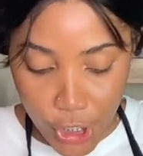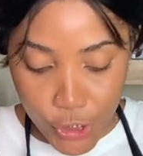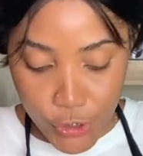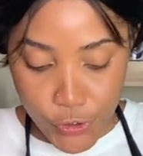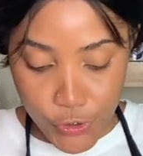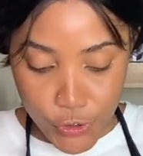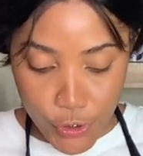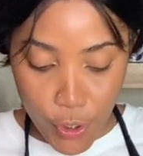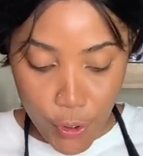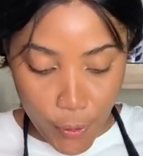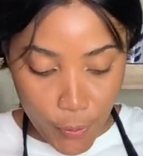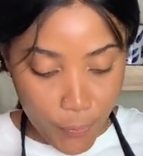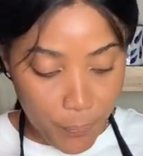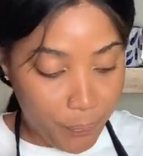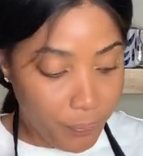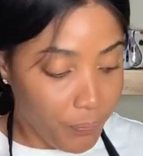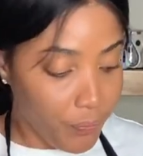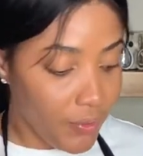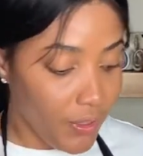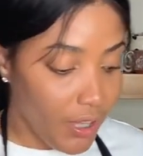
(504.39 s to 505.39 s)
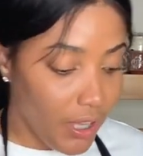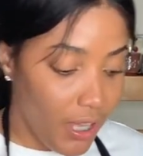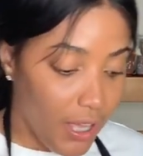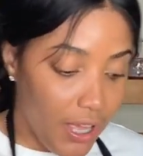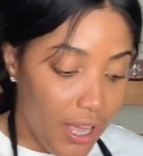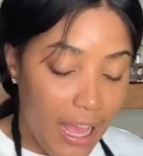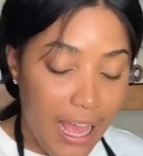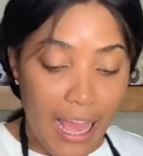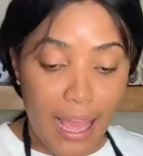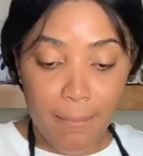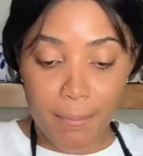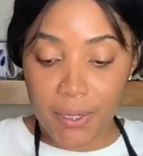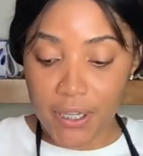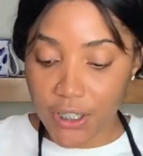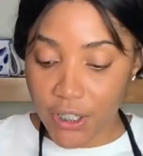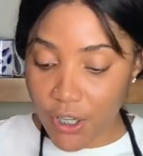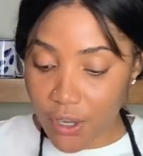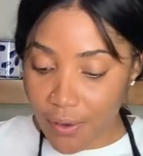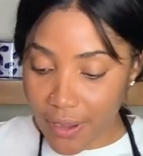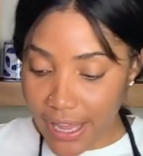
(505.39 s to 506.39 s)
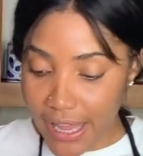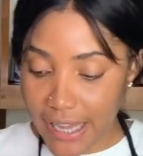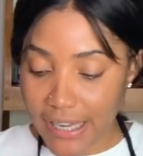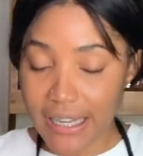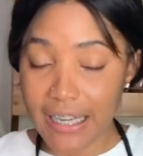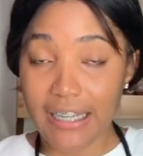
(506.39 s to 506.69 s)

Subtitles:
So I'm gonna go ahead